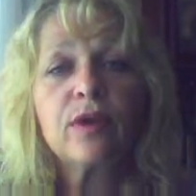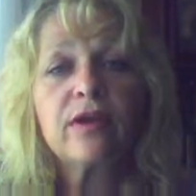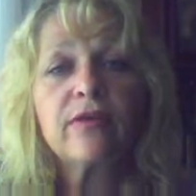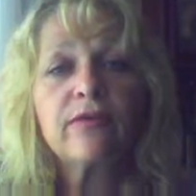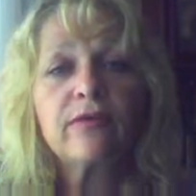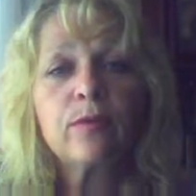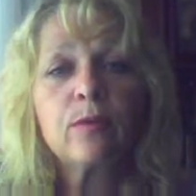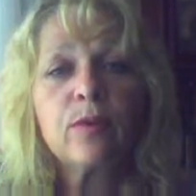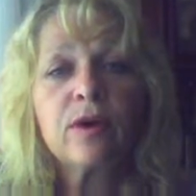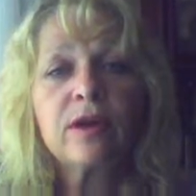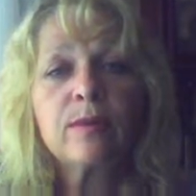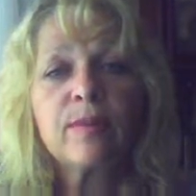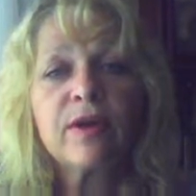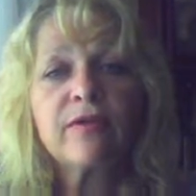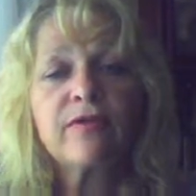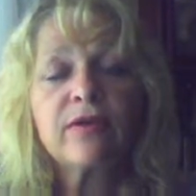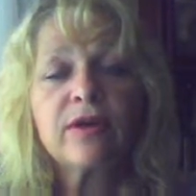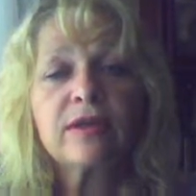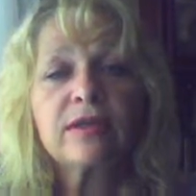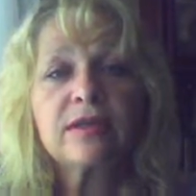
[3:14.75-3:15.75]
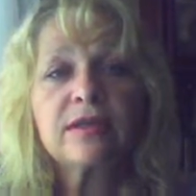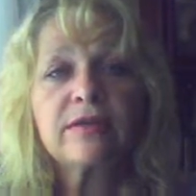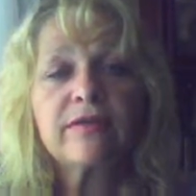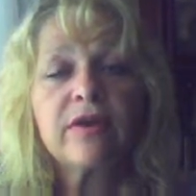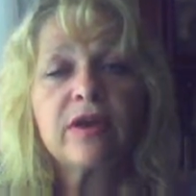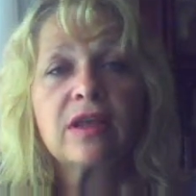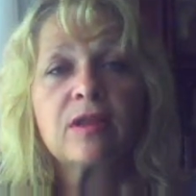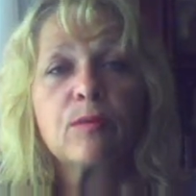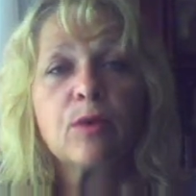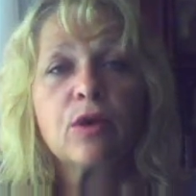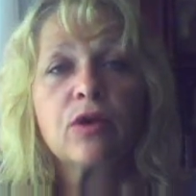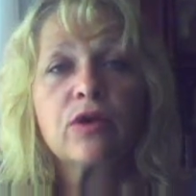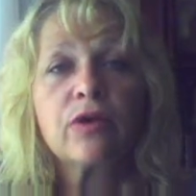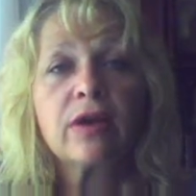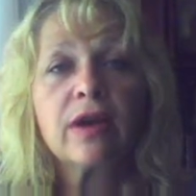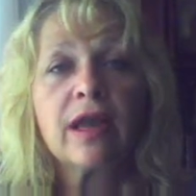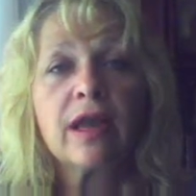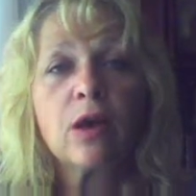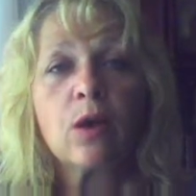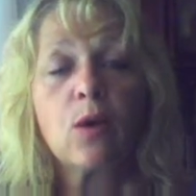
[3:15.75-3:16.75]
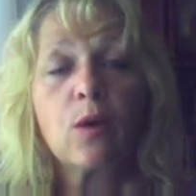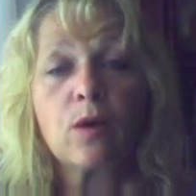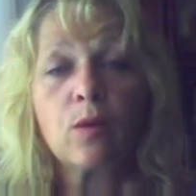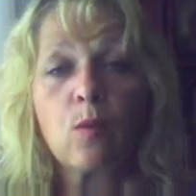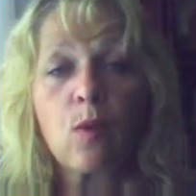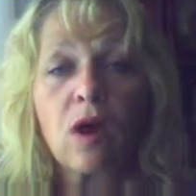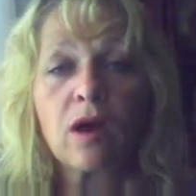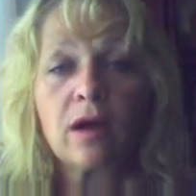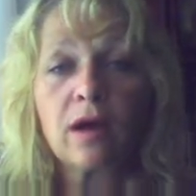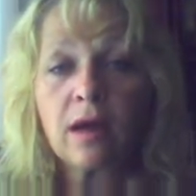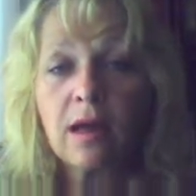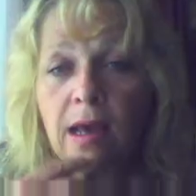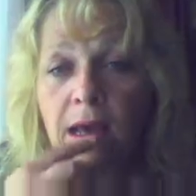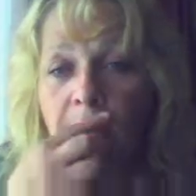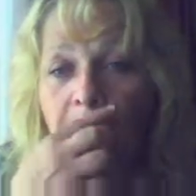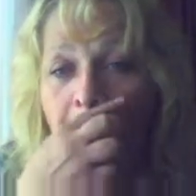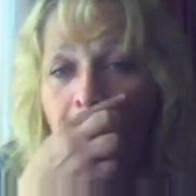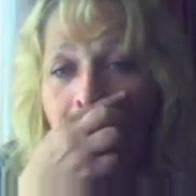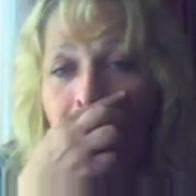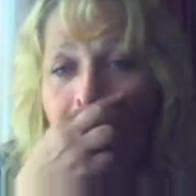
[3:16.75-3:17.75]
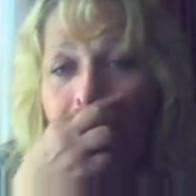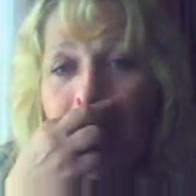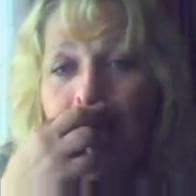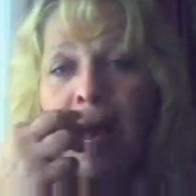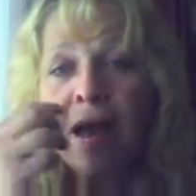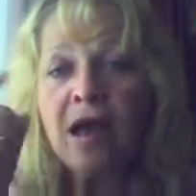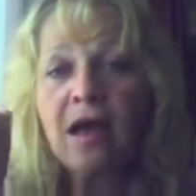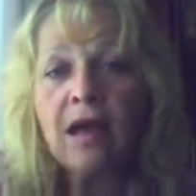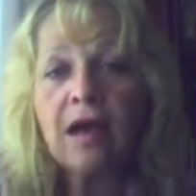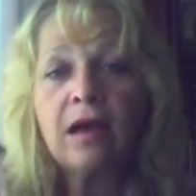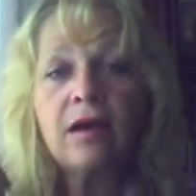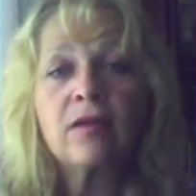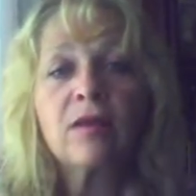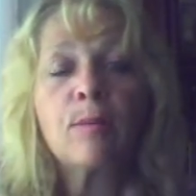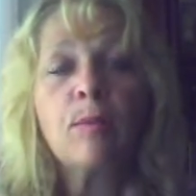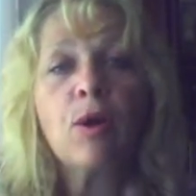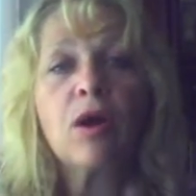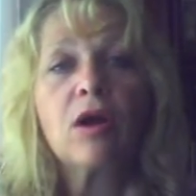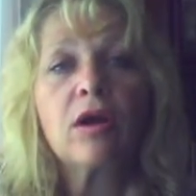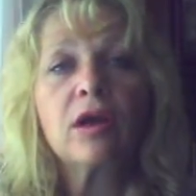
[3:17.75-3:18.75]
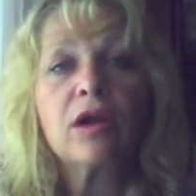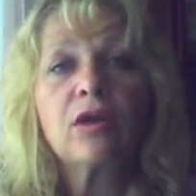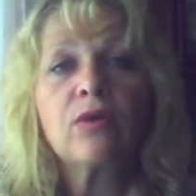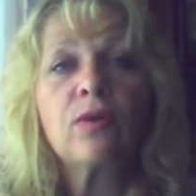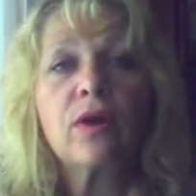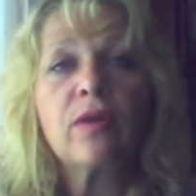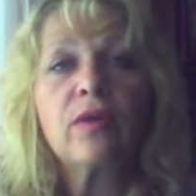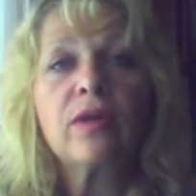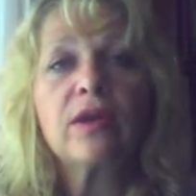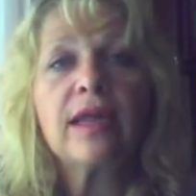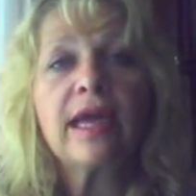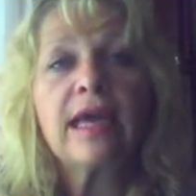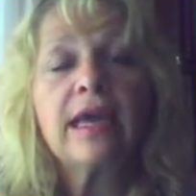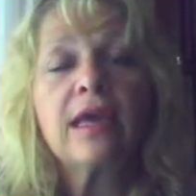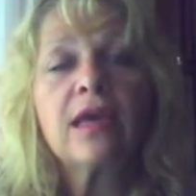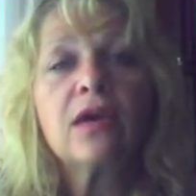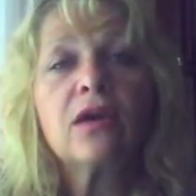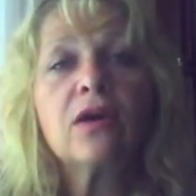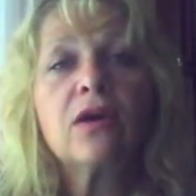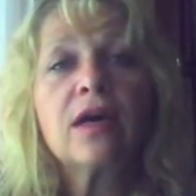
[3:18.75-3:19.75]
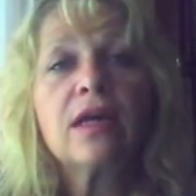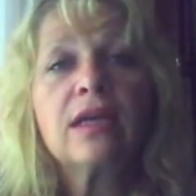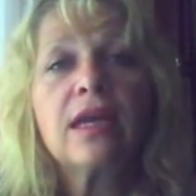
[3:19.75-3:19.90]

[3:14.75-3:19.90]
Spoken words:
When one of my friends is available, her and I go and walk the park and around the lake here,